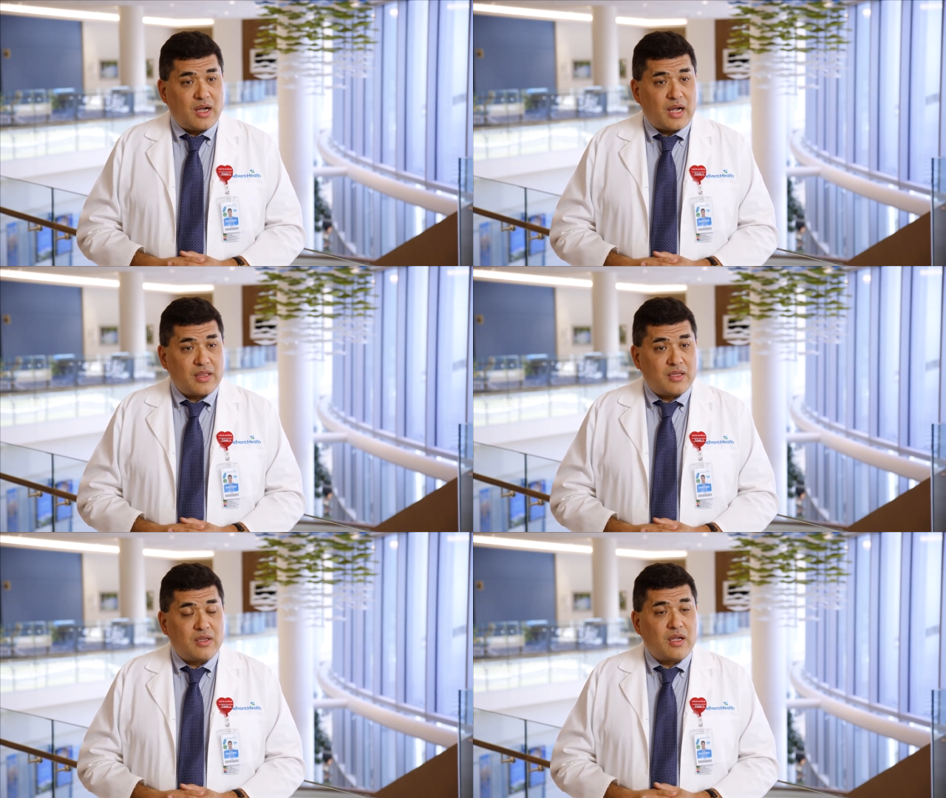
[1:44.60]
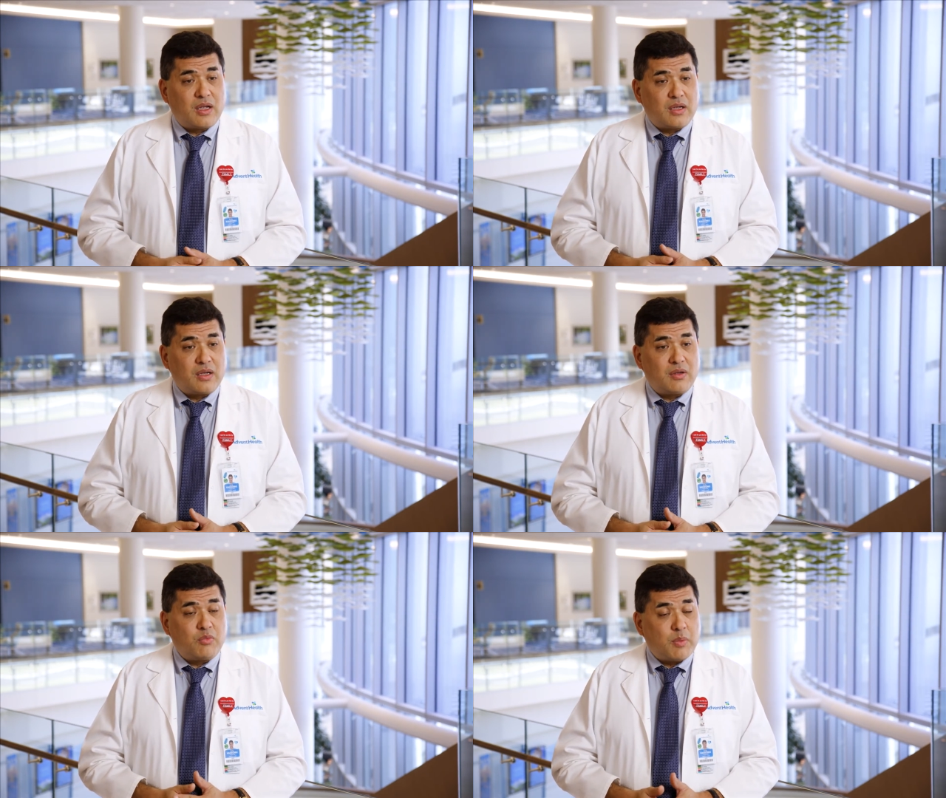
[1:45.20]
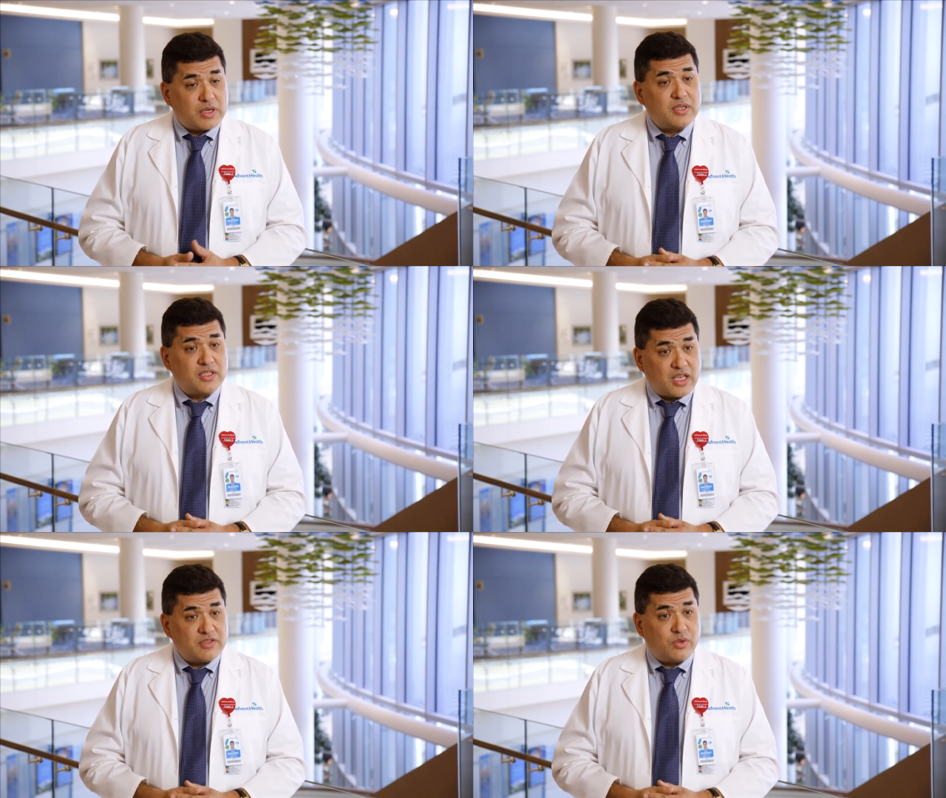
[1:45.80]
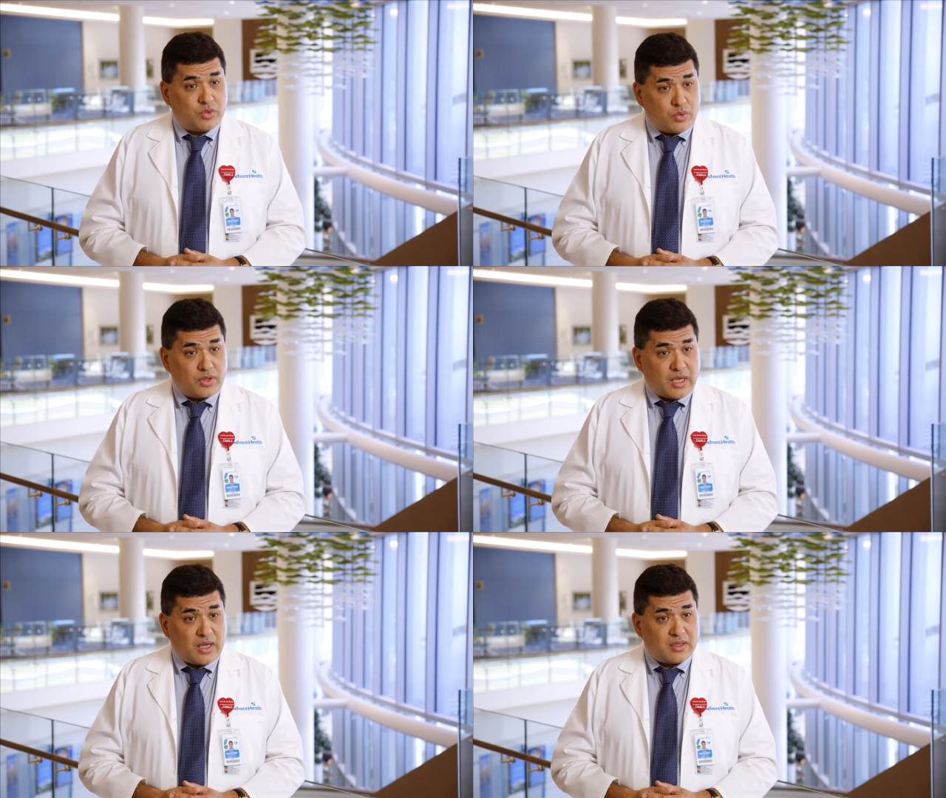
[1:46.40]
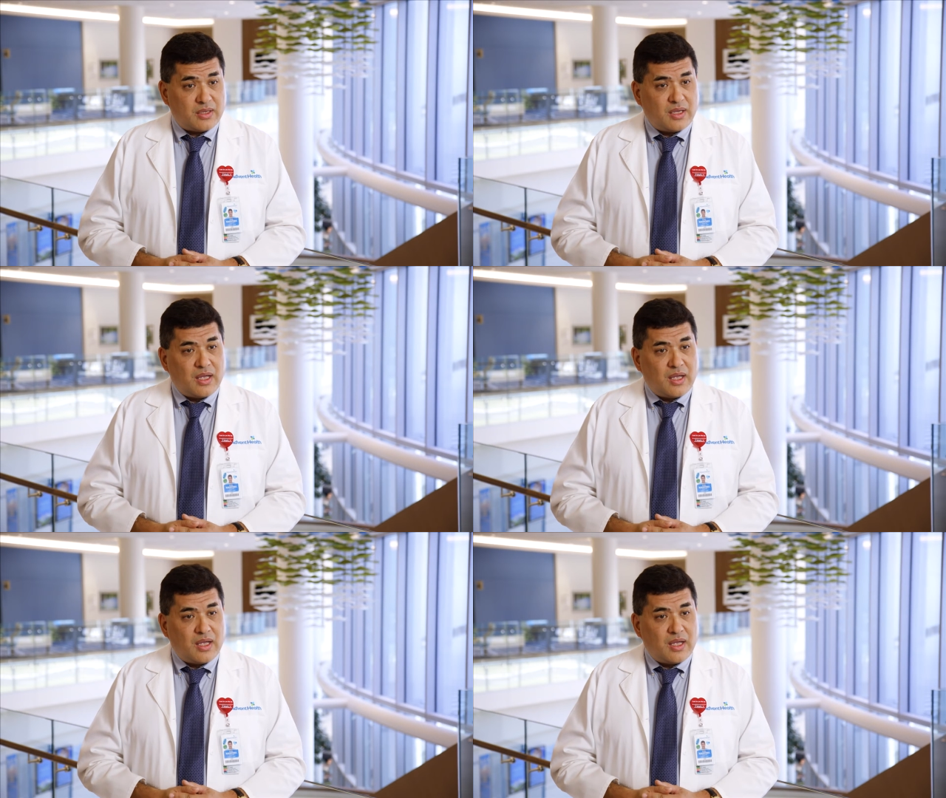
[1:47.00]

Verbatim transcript: And uh, we were successful doing that.